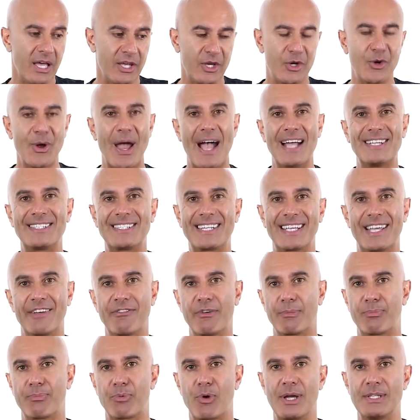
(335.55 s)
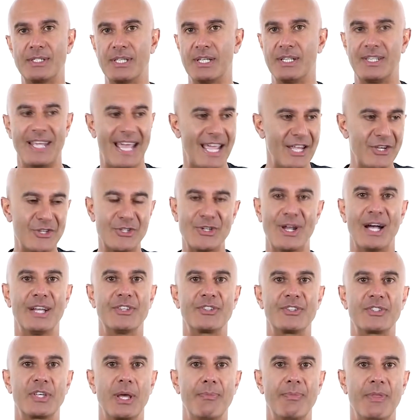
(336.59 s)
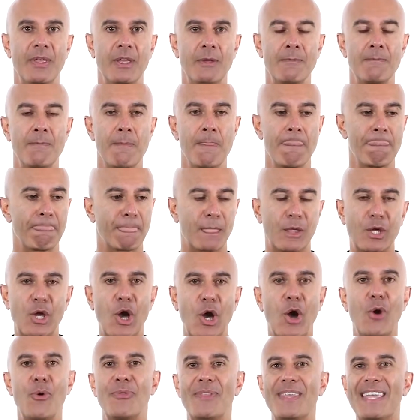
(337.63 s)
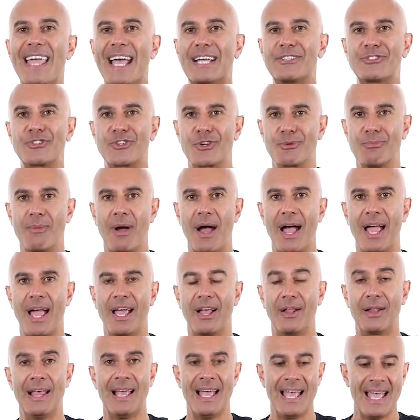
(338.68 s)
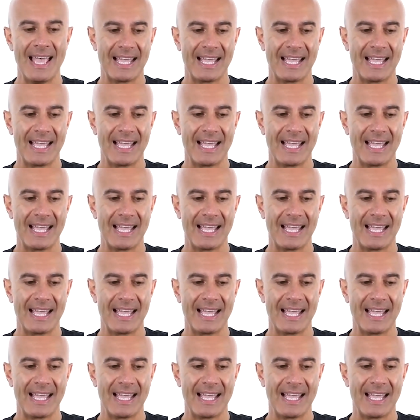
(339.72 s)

You're asked to give a presentation on something, Go the extra mile.